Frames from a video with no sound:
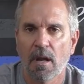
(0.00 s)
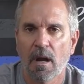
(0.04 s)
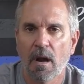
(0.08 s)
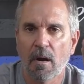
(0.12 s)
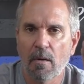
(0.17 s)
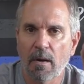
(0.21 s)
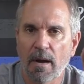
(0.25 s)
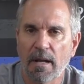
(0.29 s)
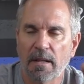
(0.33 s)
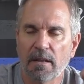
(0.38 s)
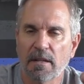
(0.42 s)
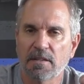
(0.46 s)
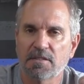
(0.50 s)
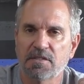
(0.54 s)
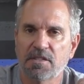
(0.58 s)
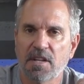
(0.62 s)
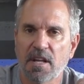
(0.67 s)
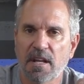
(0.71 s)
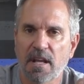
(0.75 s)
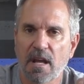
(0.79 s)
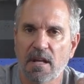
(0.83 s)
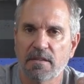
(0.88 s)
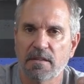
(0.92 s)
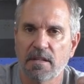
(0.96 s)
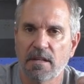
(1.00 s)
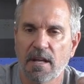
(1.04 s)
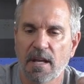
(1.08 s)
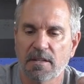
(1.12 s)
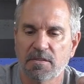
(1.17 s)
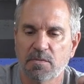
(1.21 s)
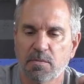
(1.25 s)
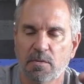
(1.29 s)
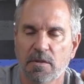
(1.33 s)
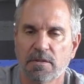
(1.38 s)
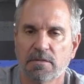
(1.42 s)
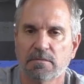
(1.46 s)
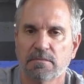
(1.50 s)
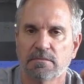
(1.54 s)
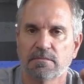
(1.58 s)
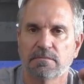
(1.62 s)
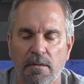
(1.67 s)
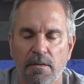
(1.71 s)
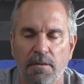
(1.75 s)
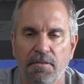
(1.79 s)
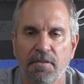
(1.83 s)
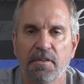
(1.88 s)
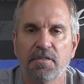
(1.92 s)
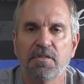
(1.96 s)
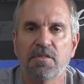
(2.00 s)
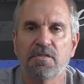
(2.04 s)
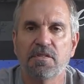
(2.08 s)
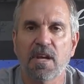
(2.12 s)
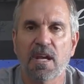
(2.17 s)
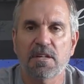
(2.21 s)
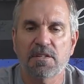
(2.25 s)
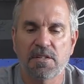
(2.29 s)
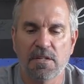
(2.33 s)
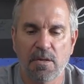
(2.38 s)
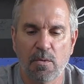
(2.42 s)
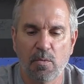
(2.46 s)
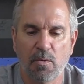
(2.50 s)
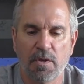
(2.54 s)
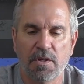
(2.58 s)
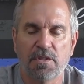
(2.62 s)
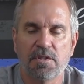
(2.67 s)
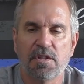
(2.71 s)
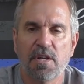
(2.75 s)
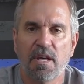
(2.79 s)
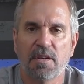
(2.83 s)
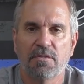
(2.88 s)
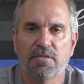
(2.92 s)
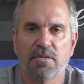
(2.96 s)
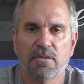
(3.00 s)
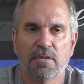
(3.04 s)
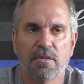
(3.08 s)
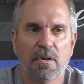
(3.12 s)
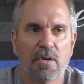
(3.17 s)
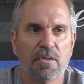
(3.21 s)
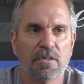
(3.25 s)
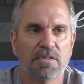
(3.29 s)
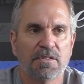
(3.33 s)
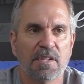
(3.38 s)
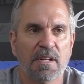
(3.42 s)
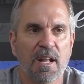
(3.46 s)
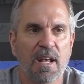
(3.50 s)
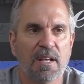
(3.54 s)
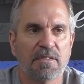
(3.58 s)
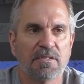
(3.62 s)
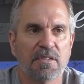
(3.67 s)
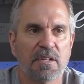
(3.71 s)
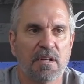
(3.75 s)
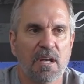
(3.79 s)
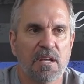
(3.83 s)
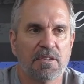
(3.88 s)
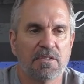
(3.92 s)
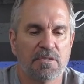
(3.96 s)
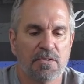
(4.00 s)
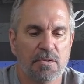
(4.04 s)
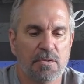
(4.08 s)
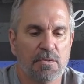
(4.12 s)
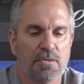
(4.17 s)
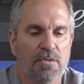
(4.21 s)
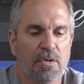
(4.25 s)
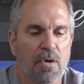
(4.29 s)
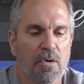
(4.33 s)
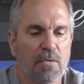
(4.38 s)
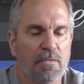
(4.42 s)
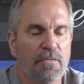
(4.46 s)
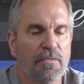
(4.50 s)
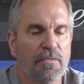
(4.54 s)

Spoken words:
All right, let's check out the next one. This is actually a Winchester. Notice it has a nice two-tone